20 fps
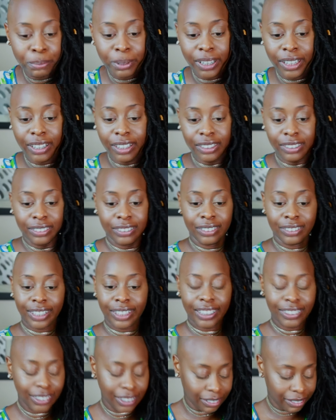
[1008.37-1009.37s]
but
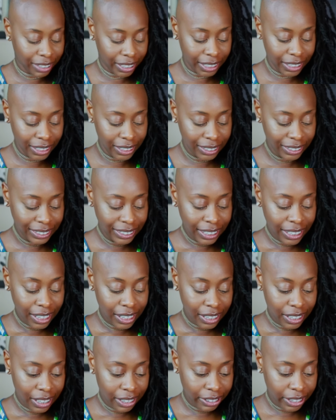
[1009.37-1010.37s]
that's all right.
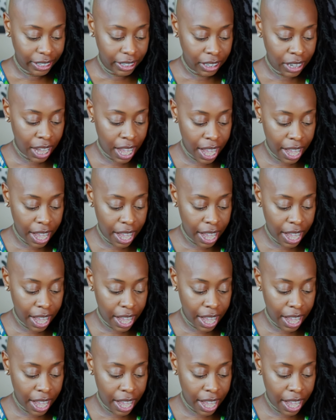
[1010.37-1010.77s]
All right.